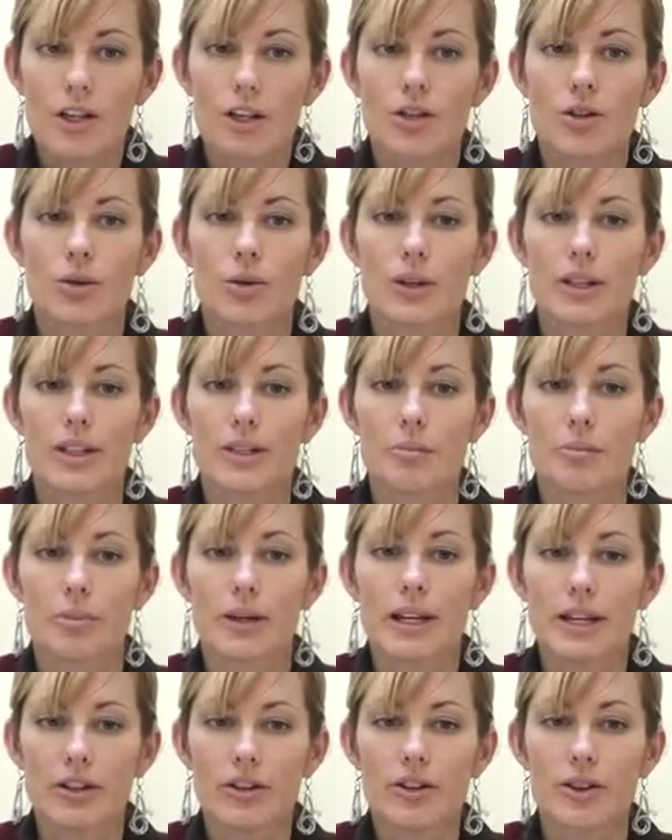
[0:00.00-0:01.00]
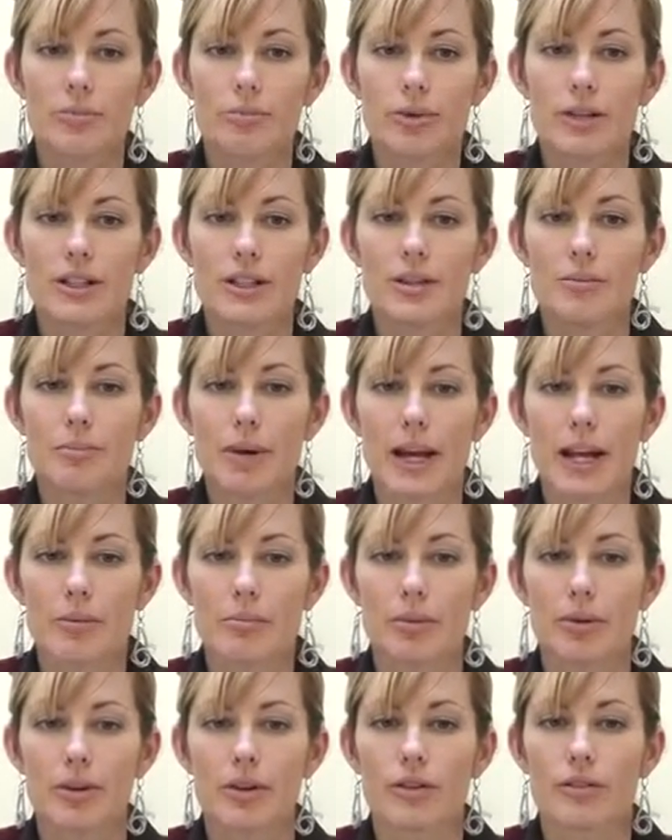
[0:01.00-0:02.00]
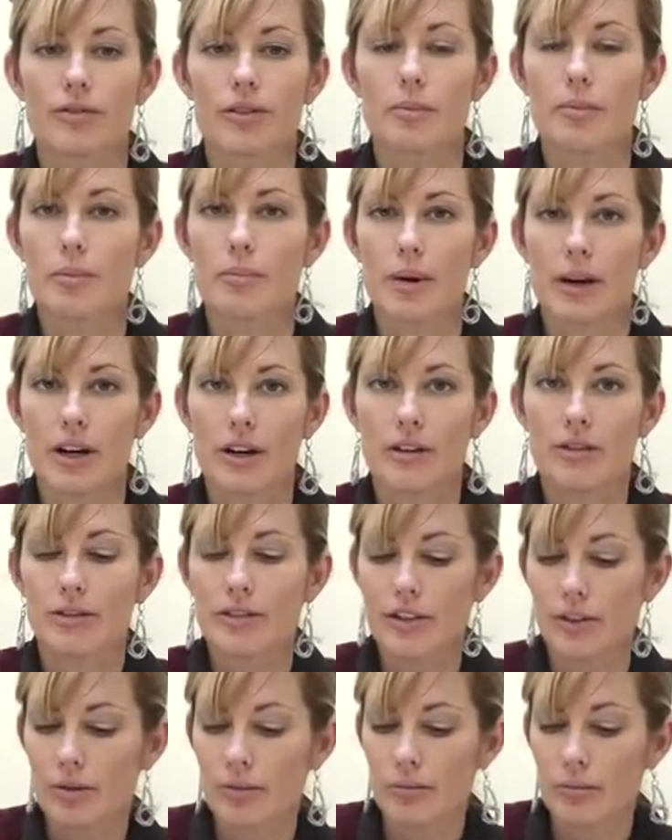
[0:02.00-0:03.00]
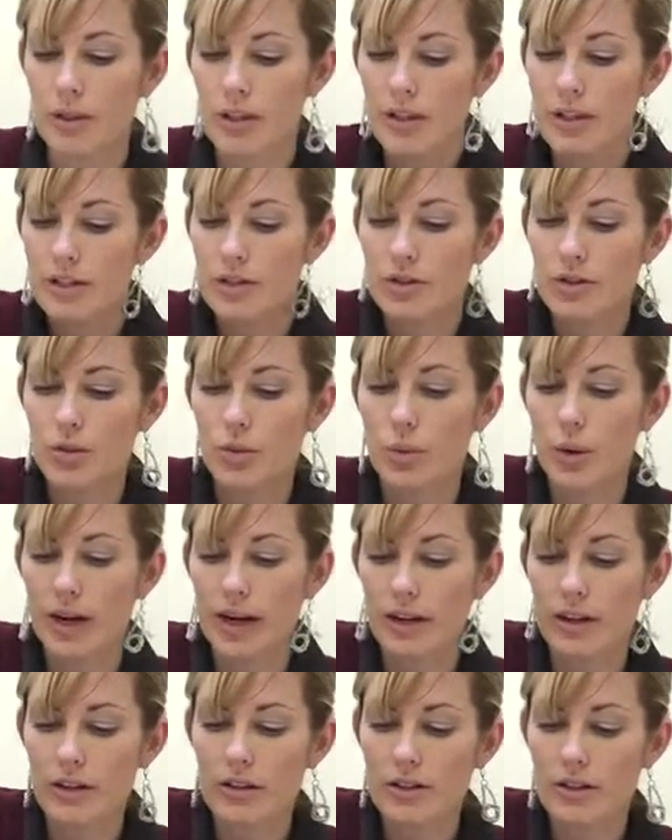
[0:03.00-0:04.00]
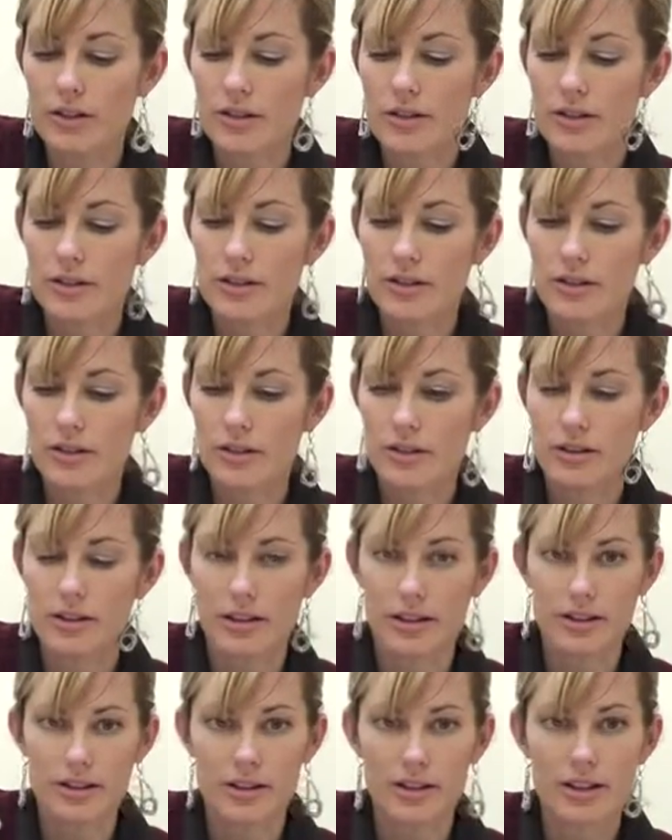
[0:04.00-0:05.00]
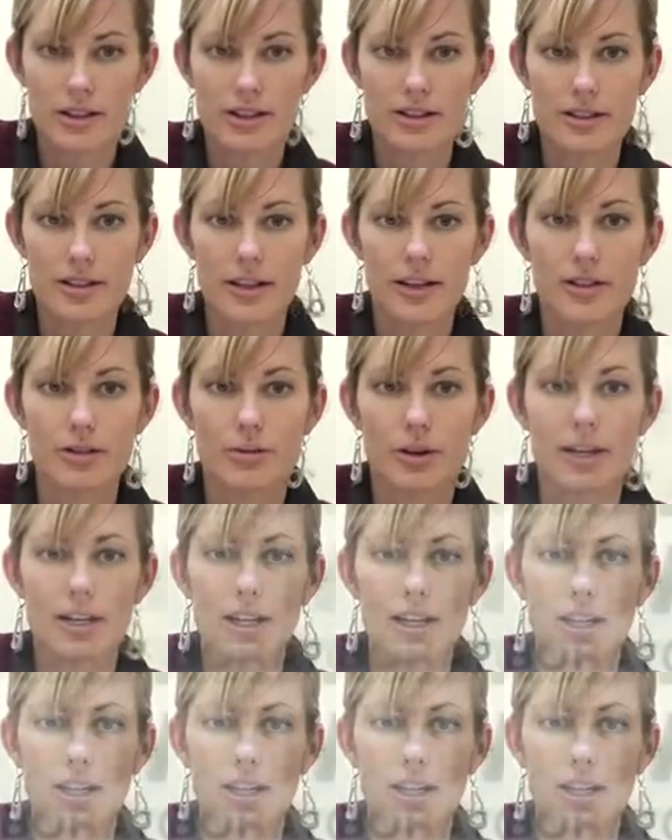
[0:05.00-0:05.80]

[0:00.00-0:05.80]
You're going to peel the printed paper from the parafilm squares, that's these guys right